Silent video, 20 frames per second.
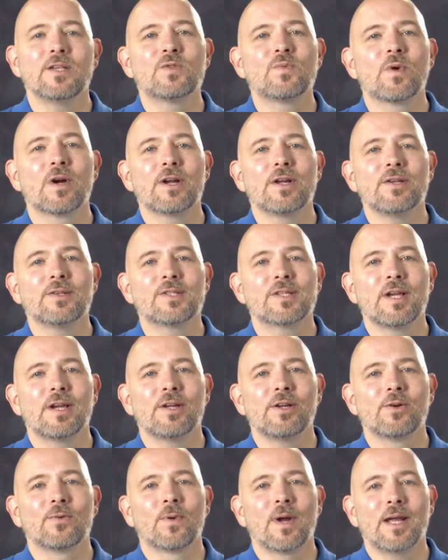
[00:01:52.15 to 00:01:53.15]
is where you
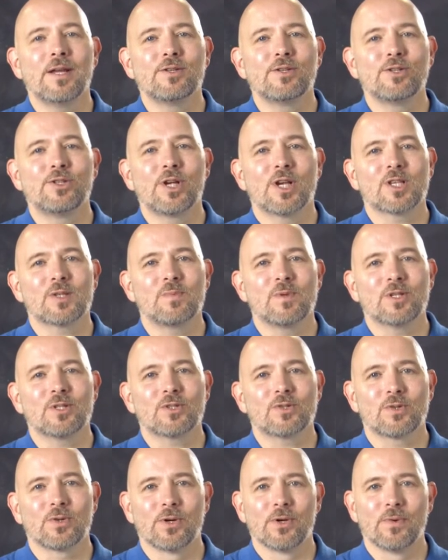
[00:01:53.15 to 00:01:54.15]
set your range adjustment
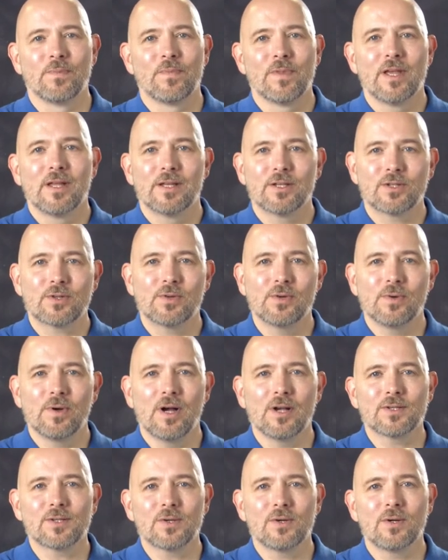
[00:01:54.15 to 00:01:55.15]
screw. The screw
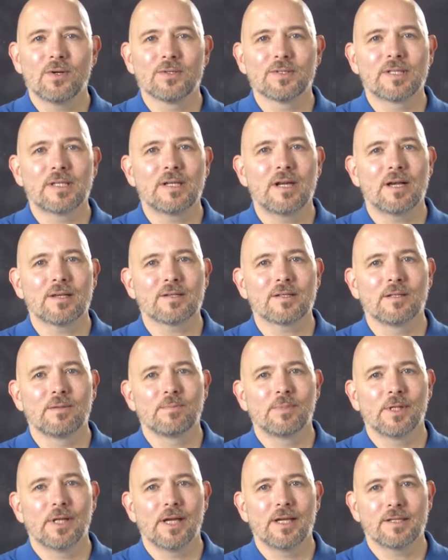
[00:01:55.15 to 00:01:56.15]
also holds the nozzle
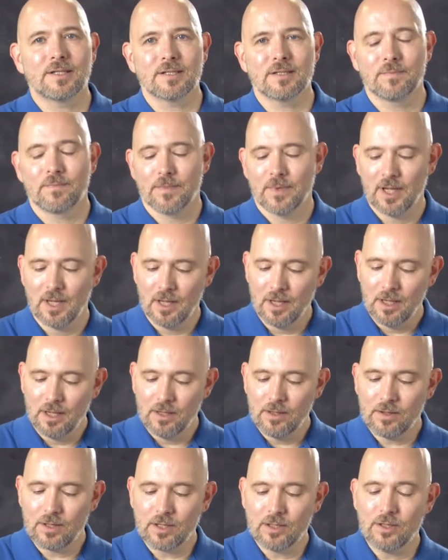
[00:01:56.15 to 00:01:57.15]
in place.
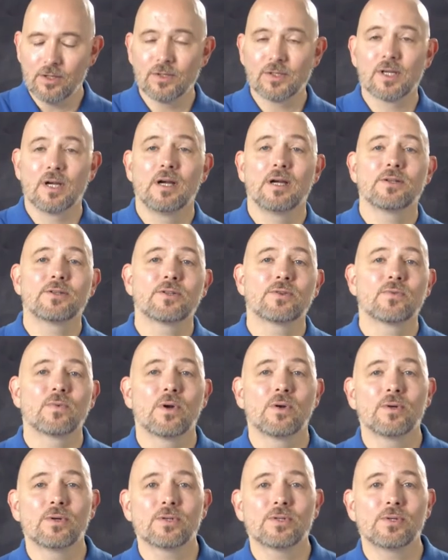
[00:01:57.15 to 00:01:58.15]
You can use the Hunter
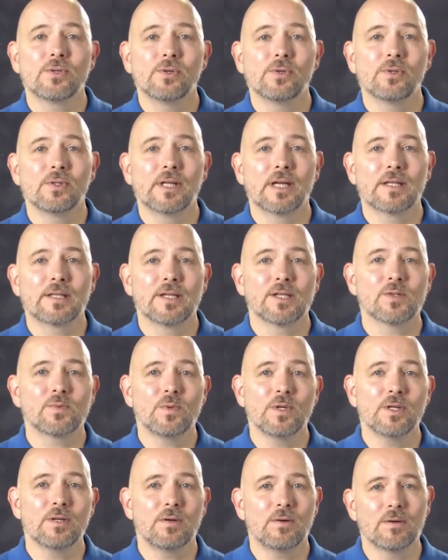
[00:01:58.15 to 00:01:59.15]
rotor tool like this
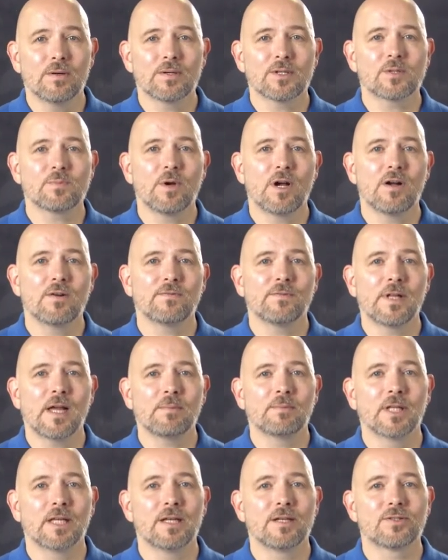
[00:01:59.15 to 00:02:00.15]
one or a small
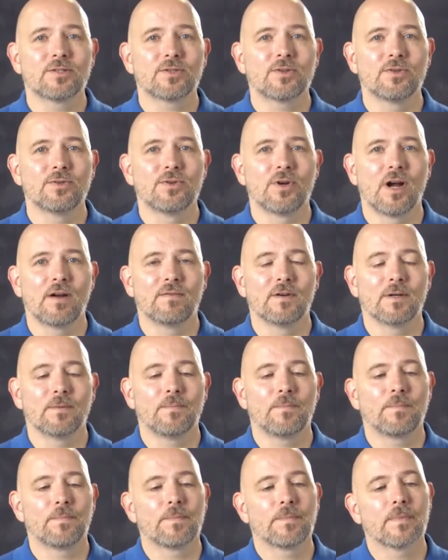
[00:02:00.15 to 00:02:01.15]
flat-bladed screwdriver.
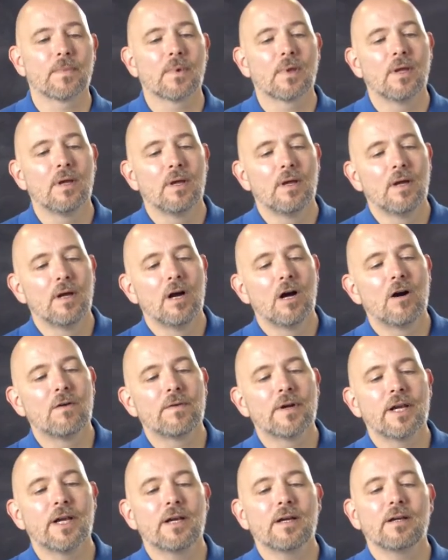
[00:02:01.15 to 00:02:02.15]

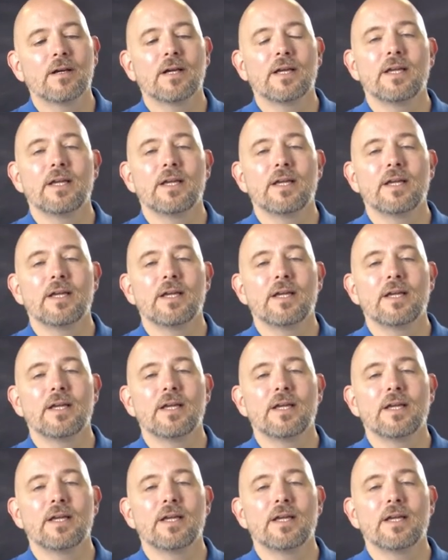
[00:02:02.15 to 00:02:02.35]
Over here